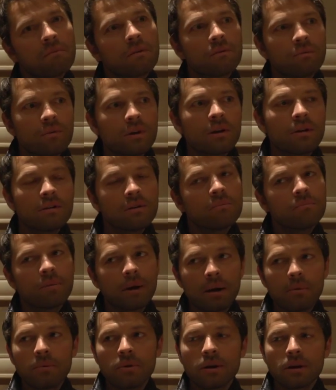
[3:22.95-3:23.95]

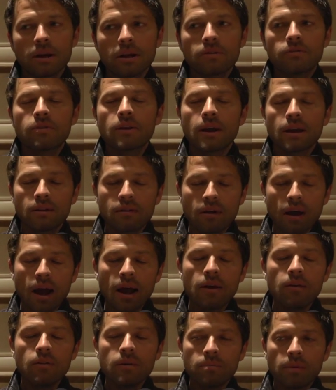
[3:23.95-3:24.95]
It's
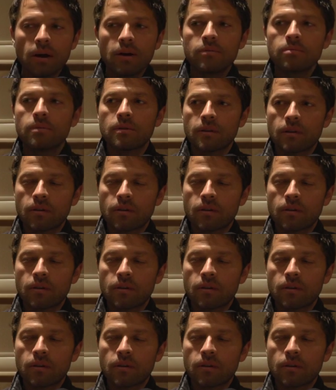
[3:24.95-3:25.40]
entirely possible